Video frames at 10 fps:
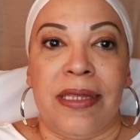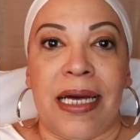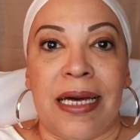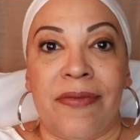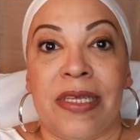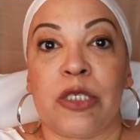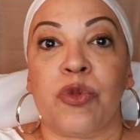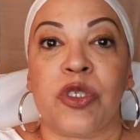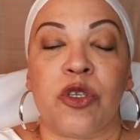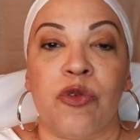that
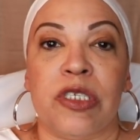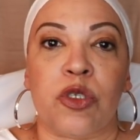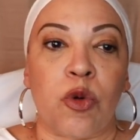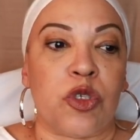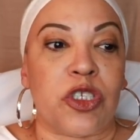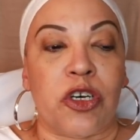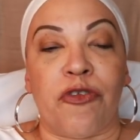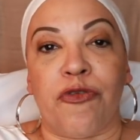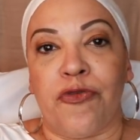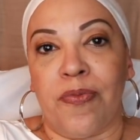this was the results
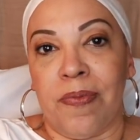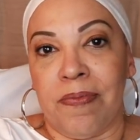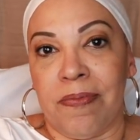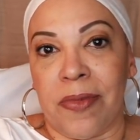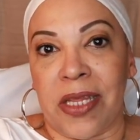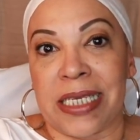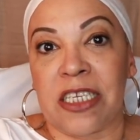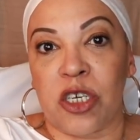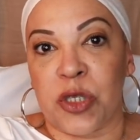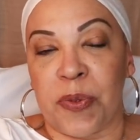of that
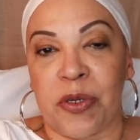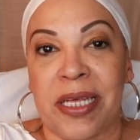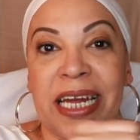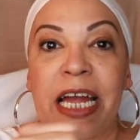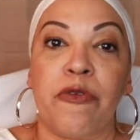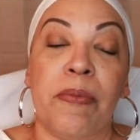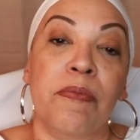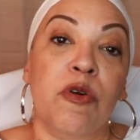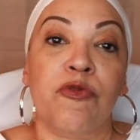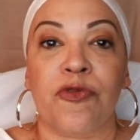dark spirit that I had
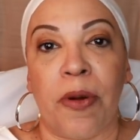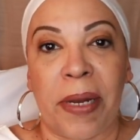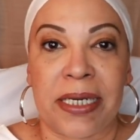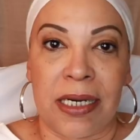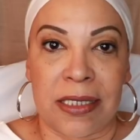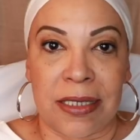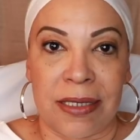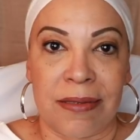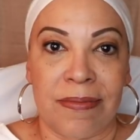removed from my cousin